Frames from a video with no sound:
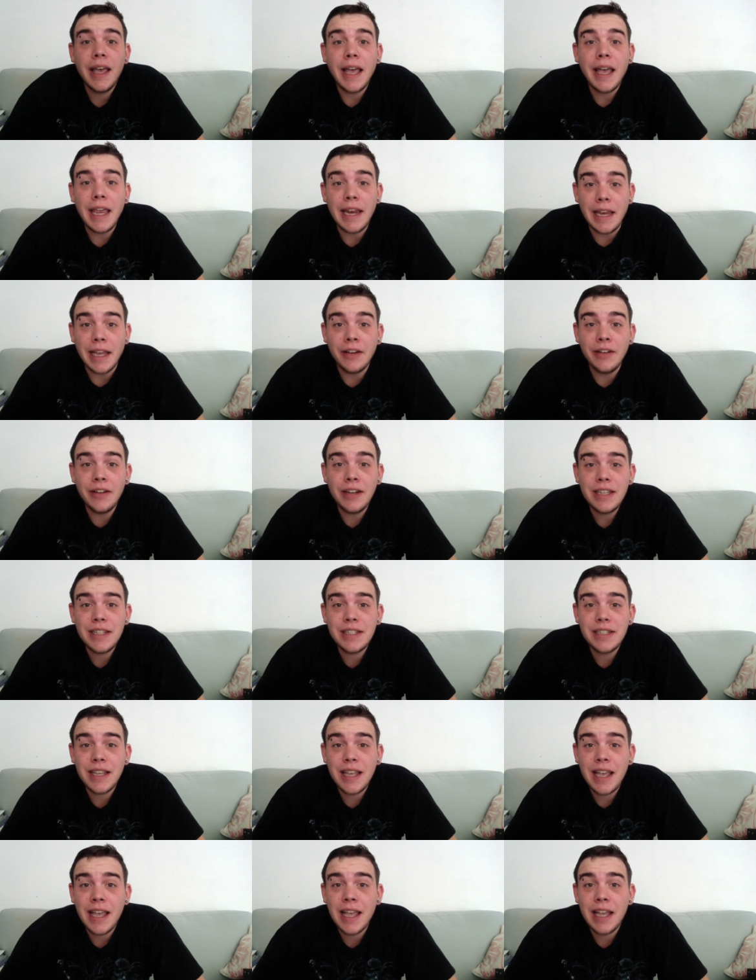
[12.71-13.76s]
Hey there
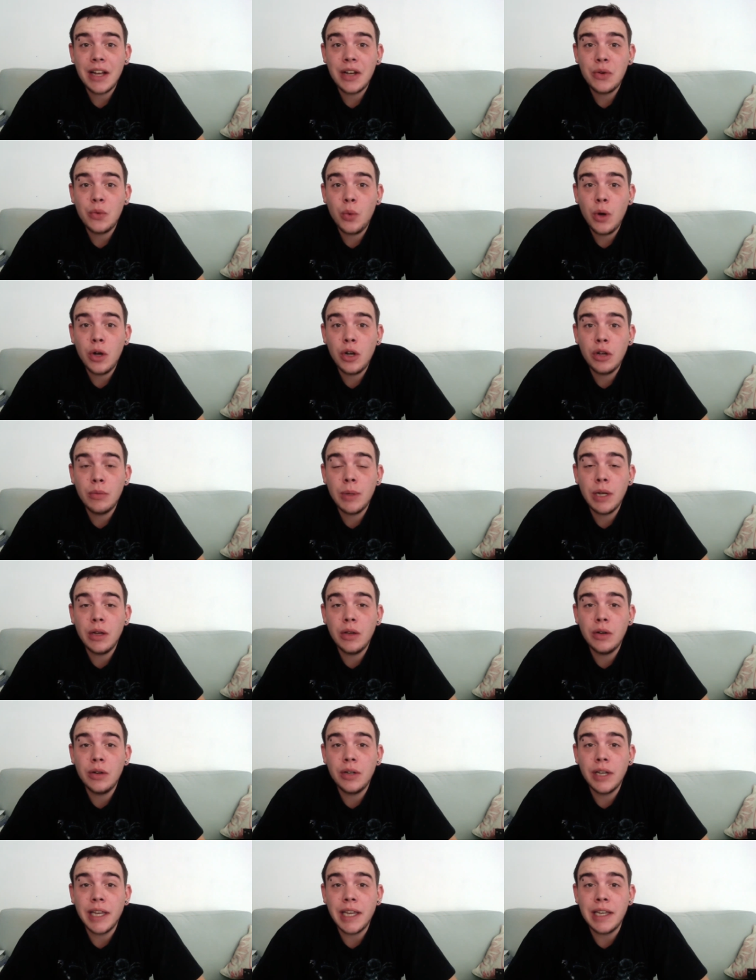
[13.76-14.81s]
guys, and welcome
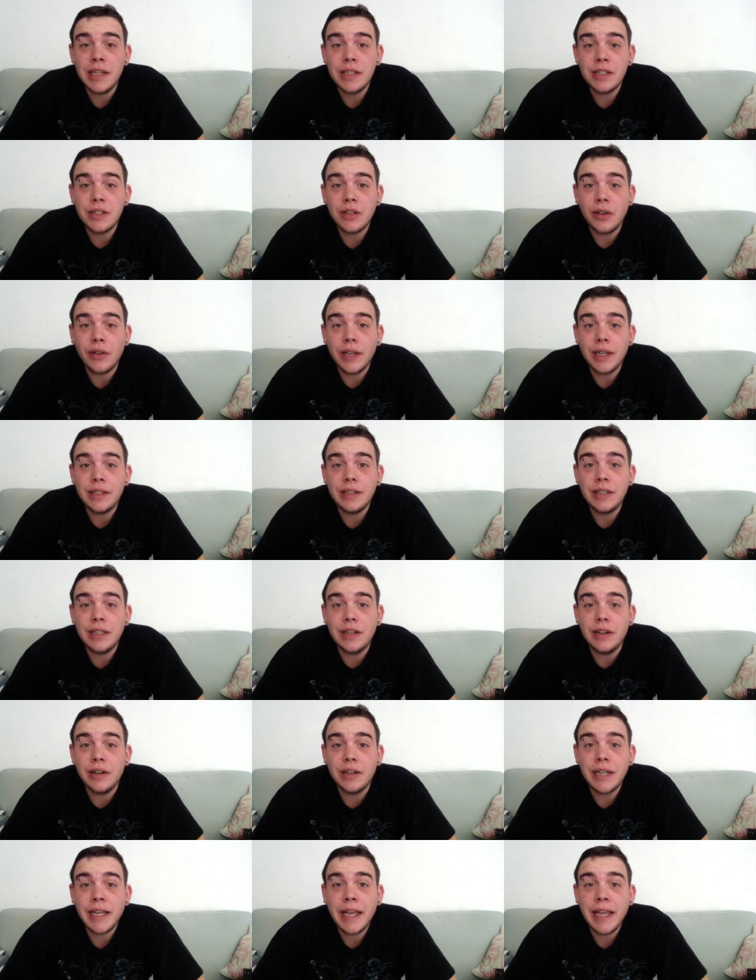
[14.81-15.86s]
along Inside the
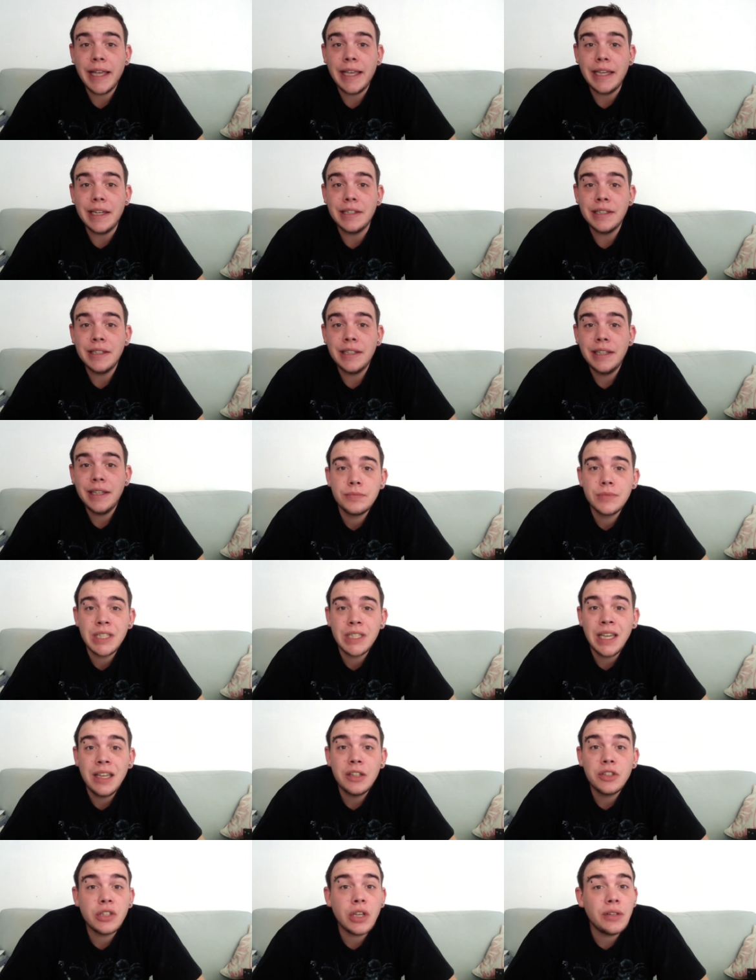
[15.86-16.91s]
Arcade.
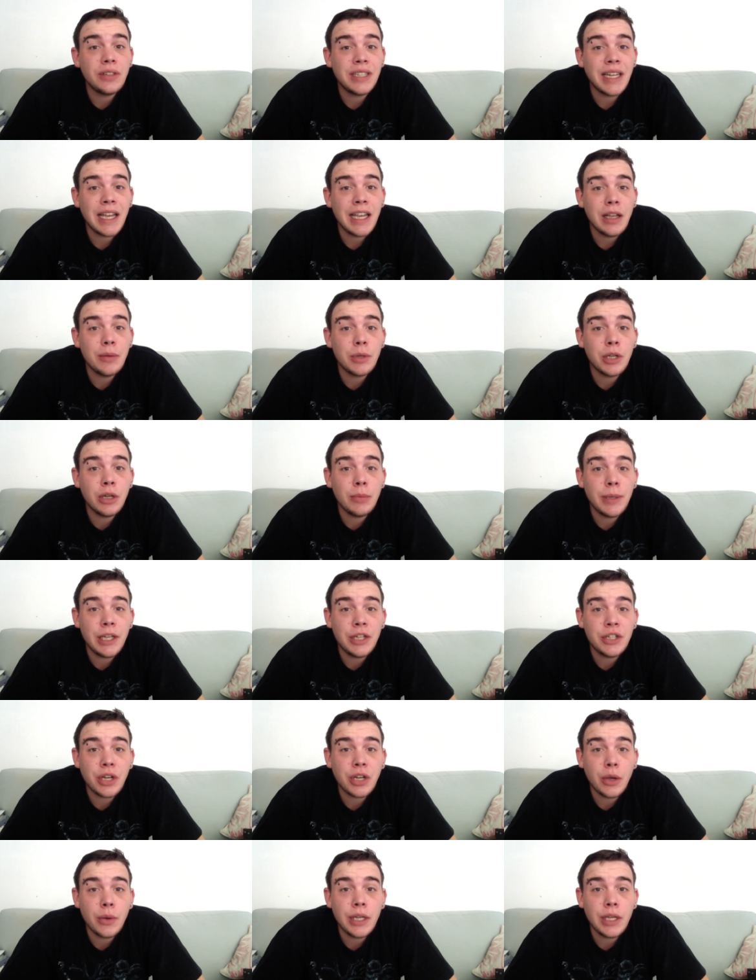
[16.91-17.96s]
So today I'm going to be
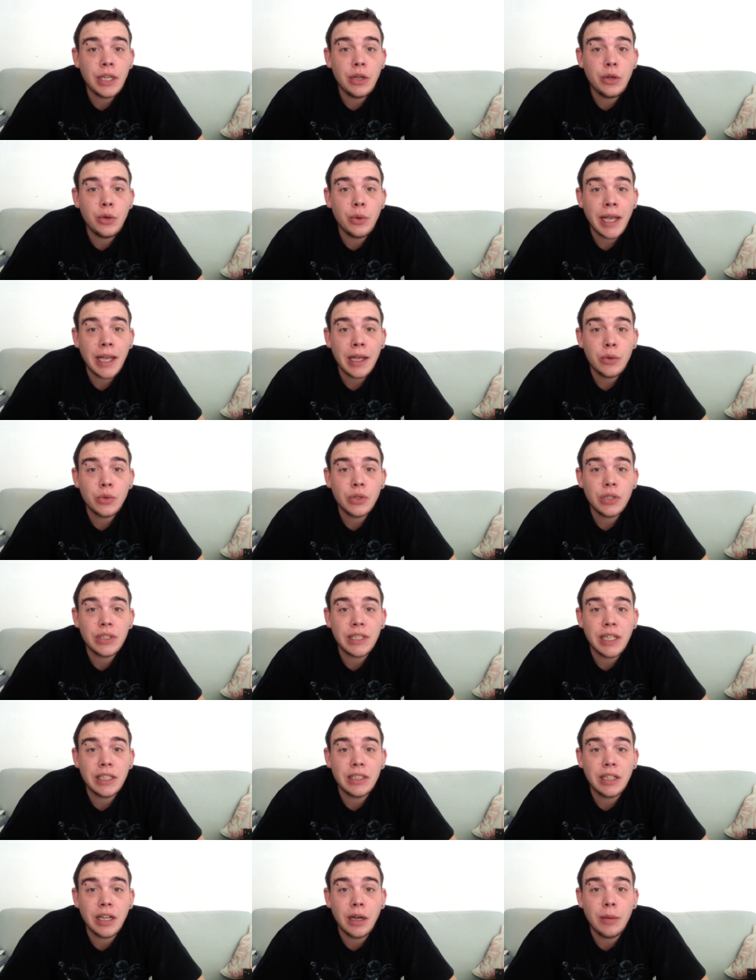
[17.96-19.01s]
showing you how to
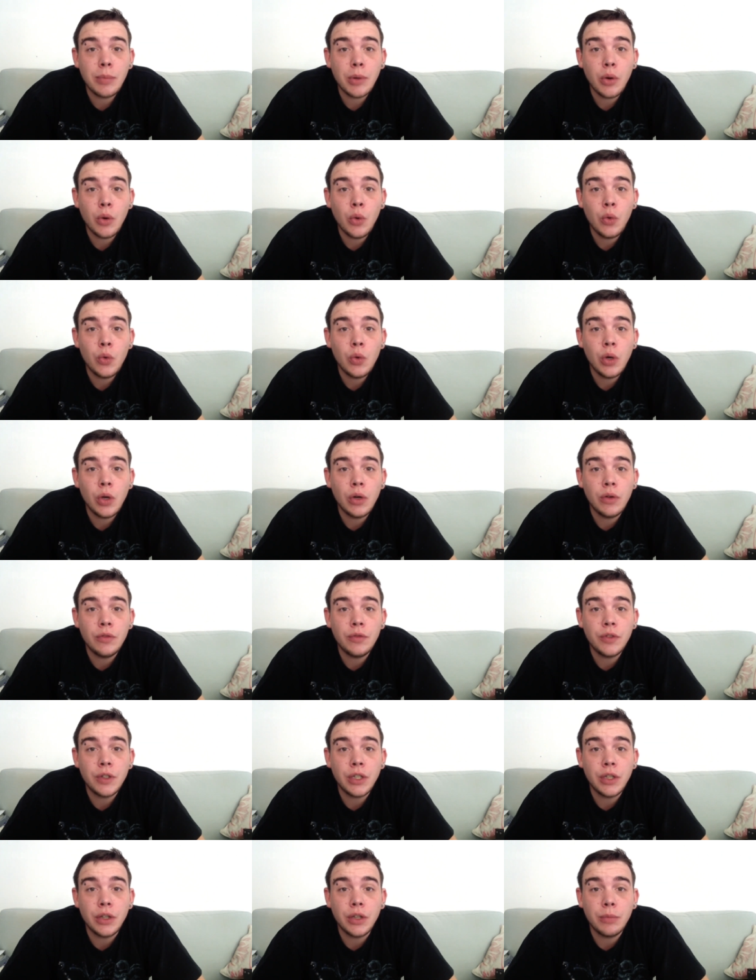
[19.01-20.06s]
set up all of
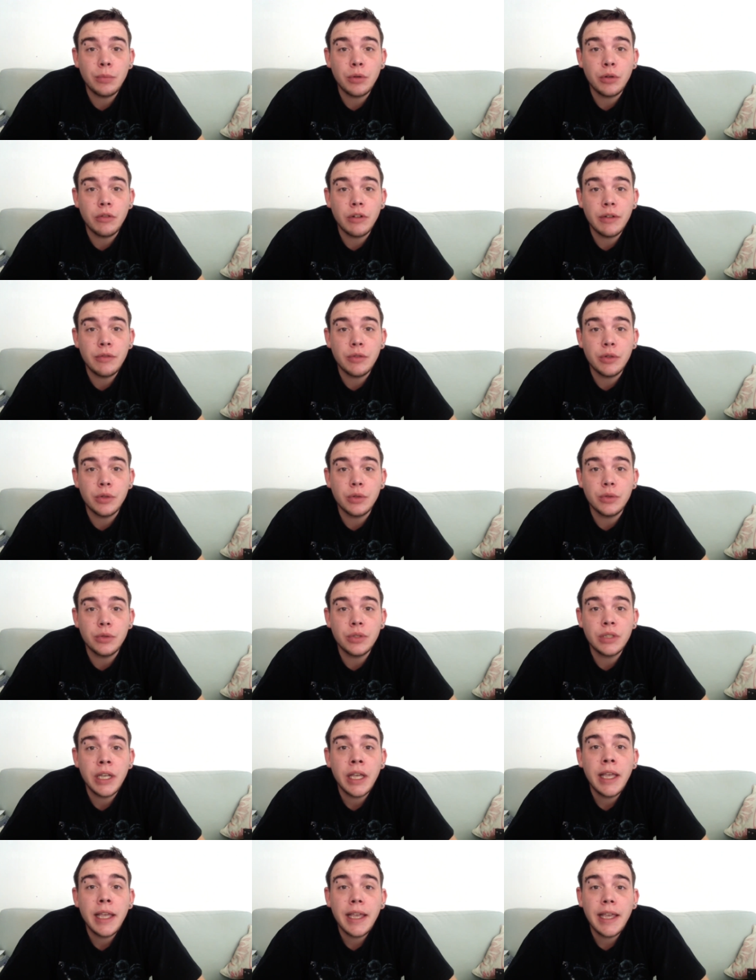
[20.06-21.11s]
your peripherals
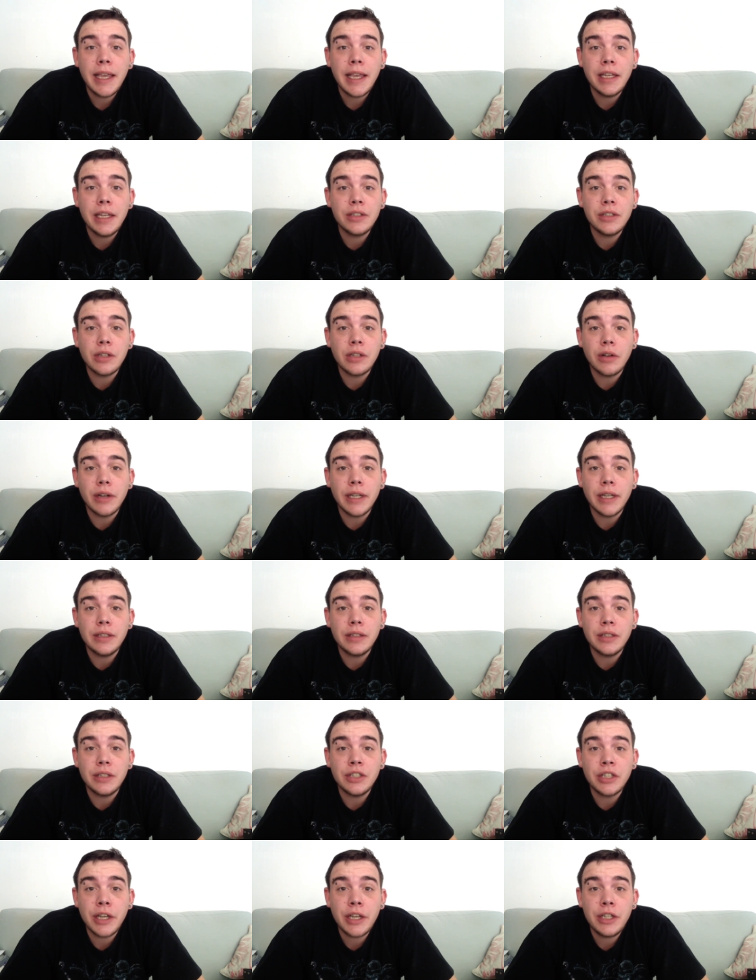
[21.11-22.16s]
inside
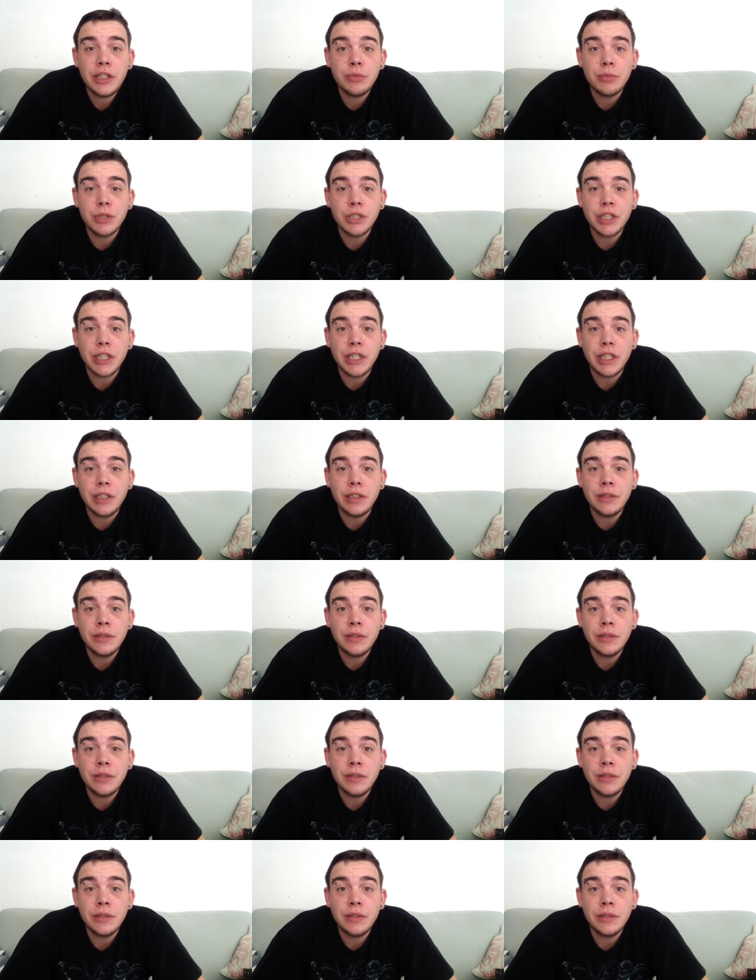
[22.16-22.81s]
the change machine.